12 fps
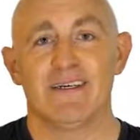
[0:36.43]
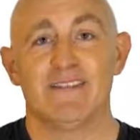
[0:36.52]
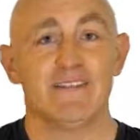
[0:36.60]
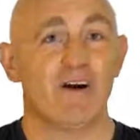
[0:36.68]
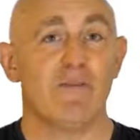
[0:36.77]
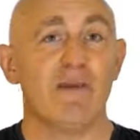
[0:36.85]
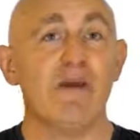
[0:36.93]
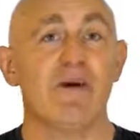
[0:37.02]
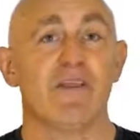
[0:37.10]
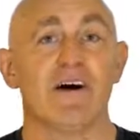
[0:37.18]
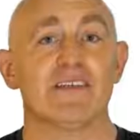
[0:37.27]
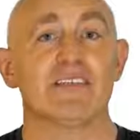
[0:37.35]
So be
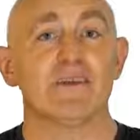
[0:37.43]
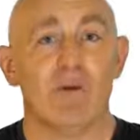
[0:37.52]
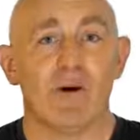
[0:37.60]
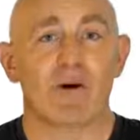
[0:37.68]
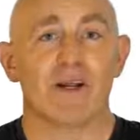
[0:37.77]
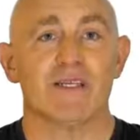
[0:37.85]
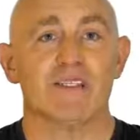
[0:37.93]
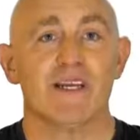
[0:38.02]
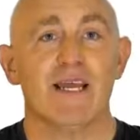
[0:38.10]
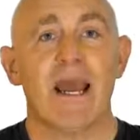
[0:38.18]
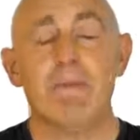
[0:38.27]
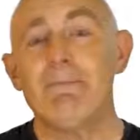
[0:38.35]
with us, support us,
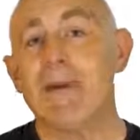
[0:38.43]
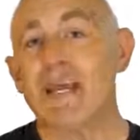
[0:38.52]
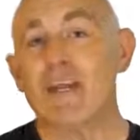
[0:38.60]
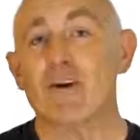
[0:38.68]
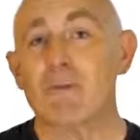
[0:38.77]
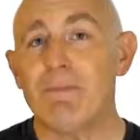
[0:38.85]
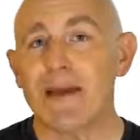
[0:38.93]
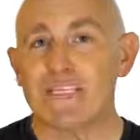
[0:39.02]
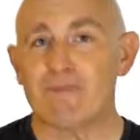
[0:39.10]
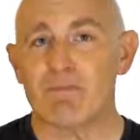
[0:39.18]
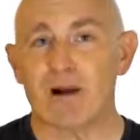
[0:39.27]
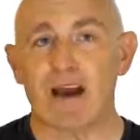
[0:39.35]
and pick your
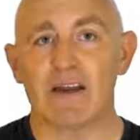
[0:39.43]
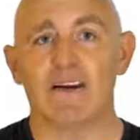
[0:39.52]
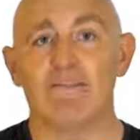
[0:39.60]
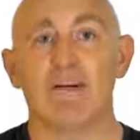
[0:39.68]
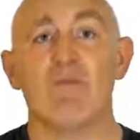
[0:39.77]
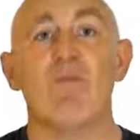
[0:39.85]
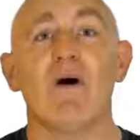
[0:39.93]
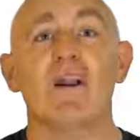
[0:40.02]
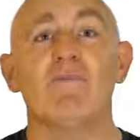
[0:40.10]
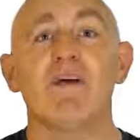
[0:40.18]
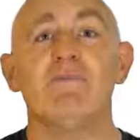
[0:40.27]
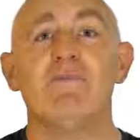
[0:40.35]
best product from one
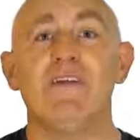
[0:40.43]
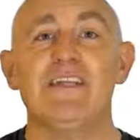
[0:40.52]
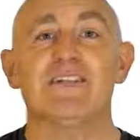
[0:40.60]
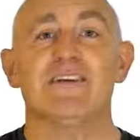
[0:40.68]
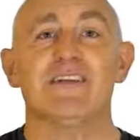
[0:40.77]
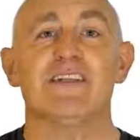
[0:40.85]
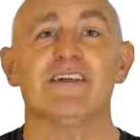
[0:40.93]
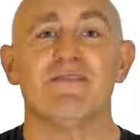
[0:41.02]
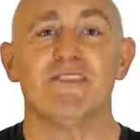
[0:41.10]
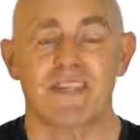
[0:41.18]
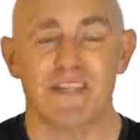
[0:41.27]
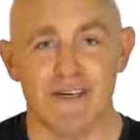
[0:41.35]
of them featured in the
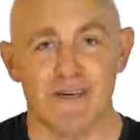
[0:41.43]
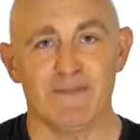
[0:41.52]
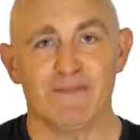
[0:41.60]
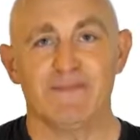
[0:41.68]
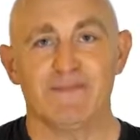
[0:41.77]
video.